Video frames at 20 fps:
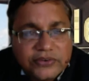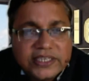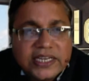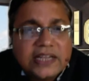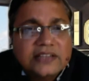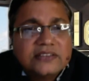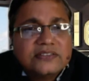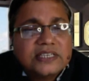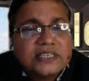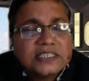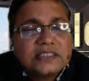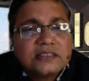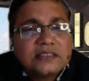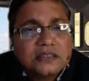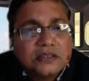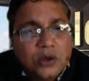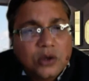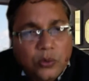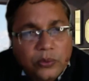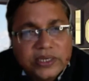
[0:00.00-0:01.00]
finance
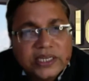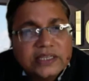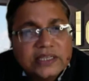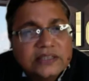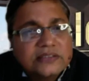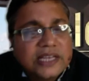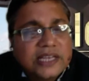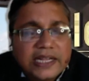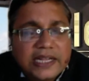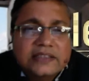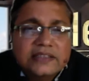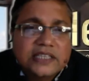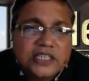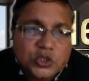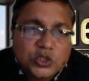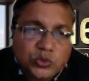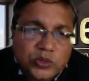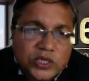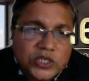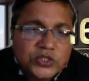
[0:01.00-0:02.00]
sector, governance, health,
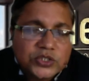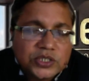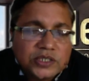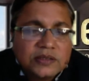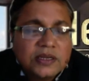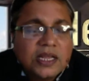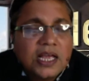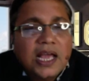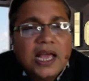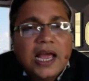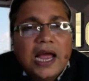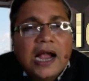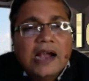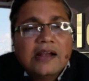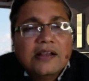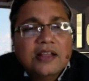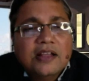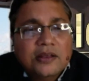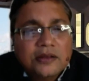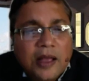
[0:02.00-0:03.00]
education,
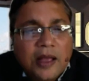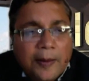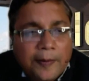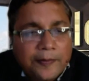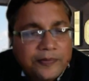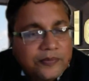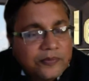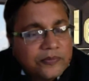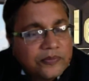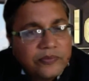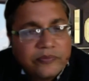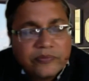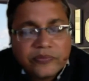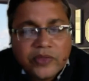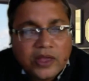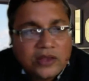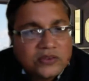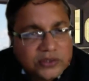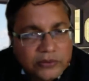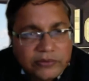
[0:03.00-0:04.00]
and
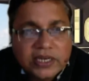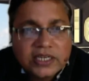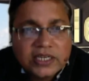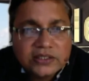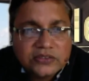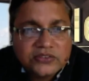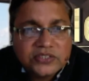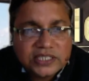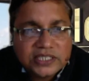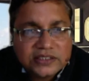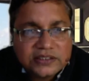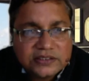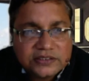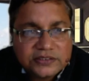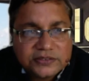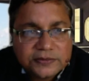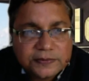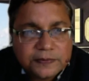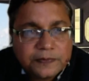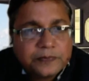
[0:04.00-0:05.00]
several other
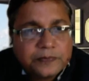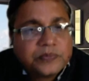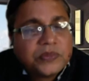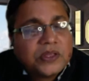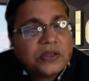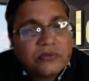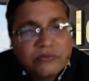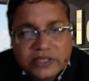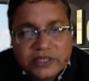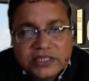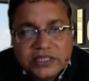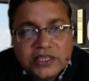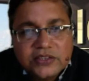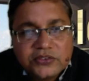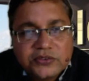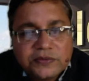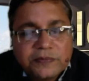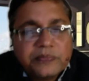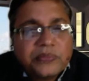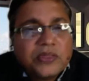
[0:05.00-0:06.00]
sectors. With
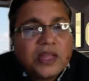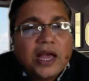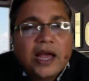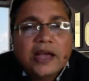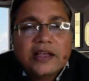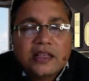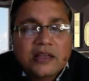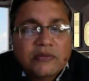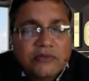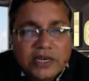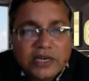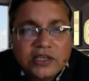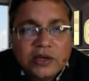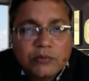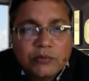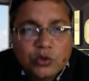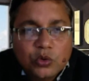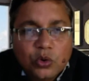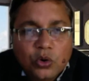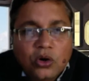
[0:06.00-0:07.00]
this, I
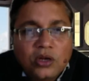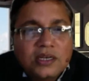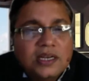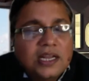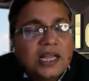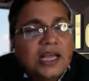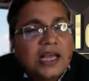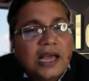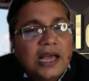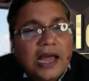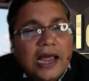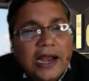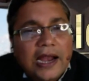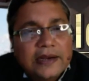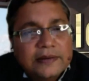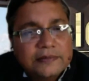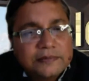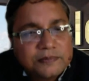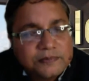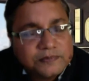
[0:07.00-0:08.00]
welcome you all,
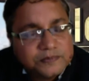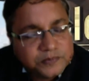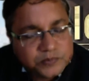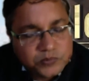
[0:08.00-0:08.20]
and